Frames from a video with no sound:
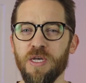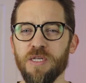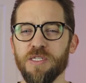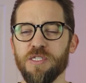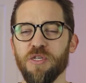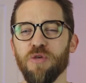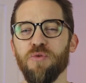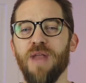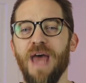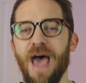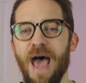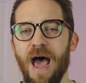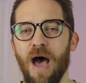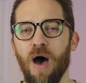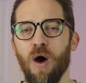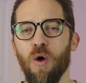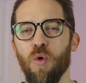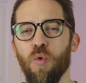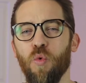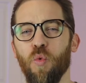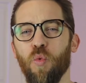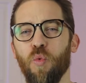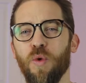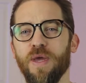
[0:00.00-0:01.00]
So
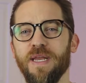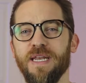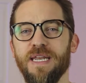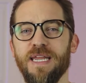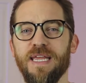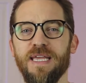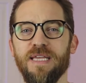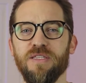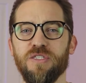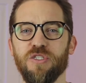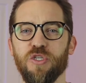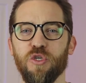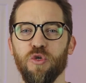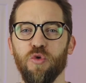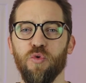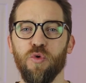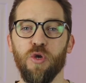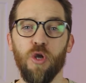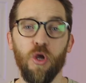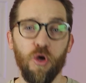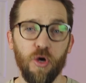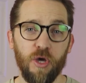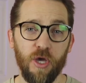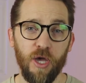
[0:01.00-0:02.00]
now we need to
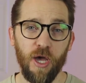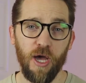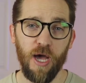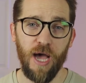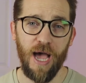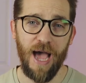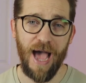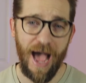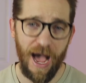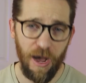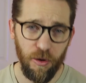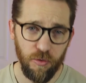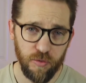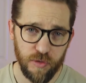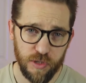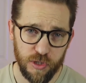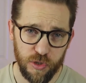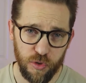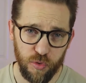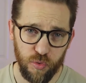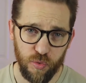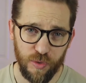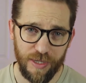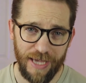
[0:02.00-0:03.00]
look at how
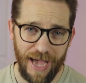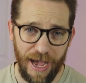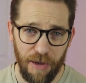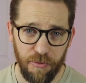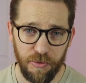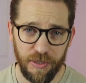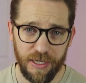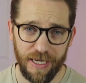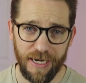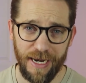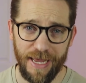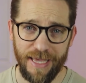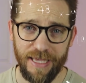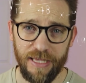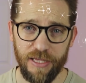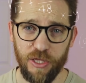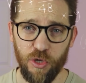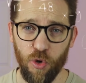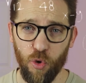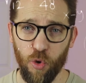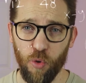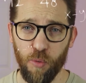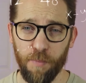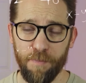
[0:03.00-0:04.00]
to calculate
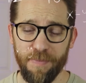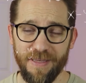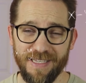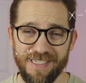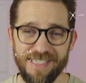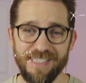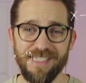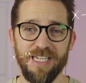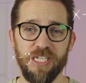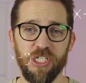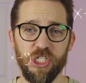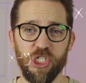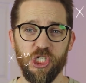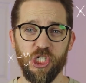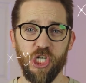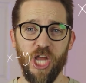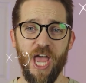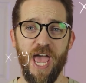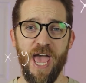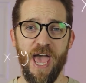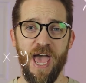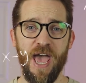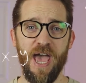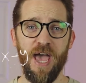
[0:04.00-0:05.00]
your business
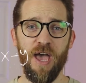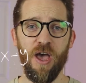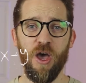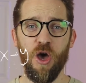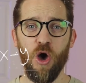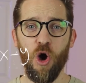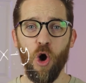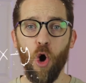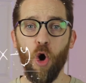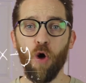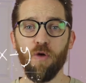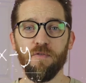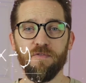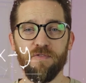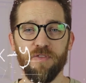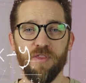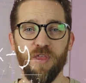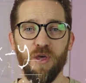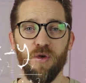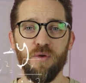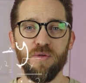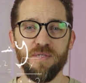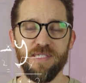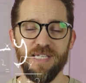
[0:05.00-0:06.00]
share of
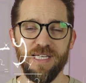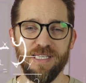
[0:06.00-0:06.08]
those